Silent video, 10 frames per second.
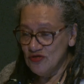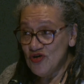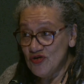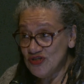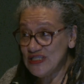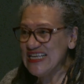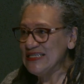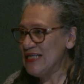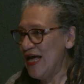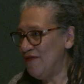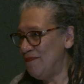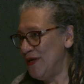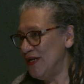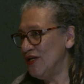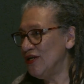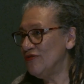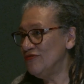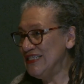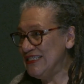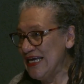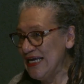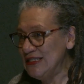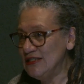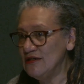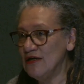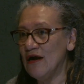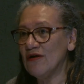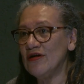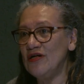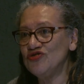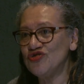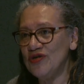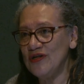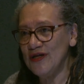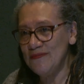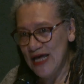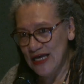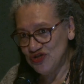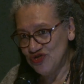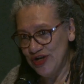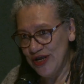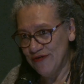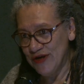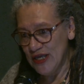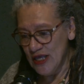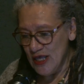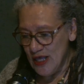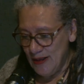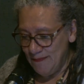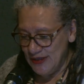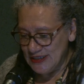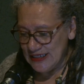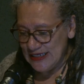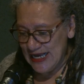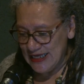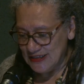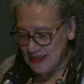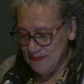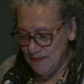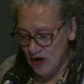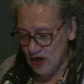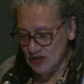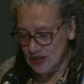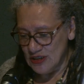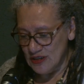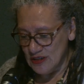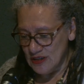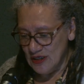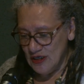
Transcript: Those things have been retained in our cultural imaginary, but the nasty parts, the